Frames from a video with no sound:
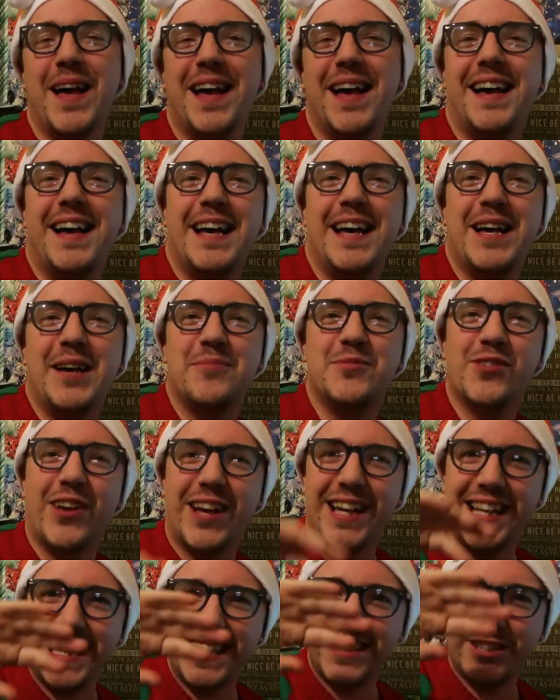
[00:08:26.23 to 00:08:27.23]
So
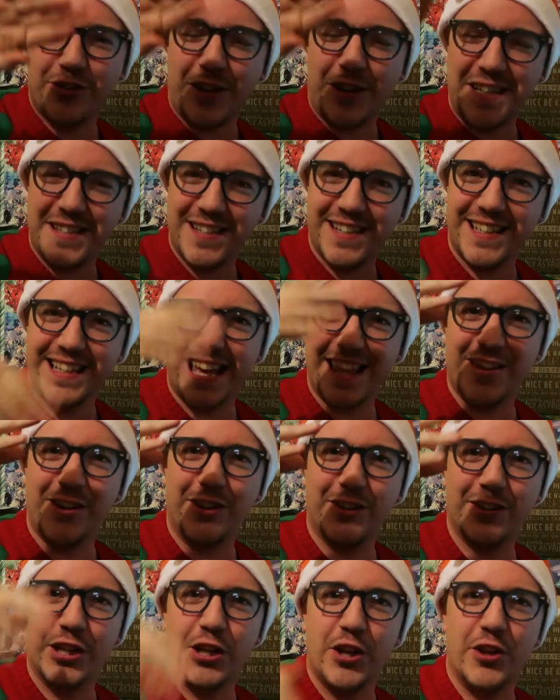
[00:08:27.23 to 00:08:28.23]
I try to get
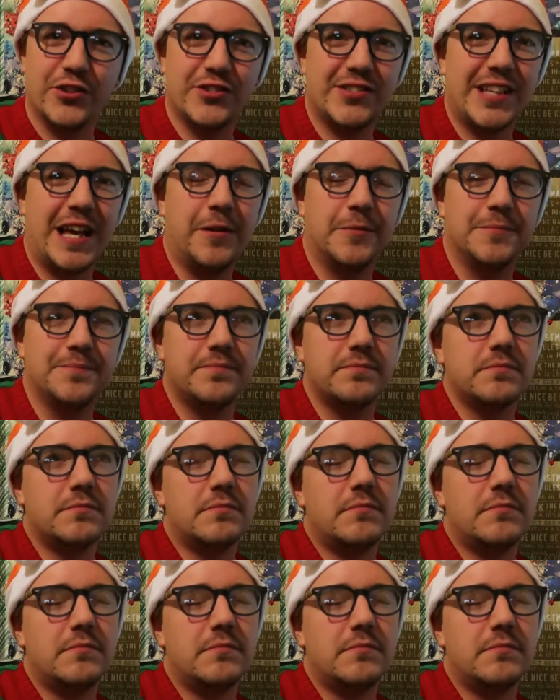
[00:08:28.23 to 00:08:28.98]
all the nuts out.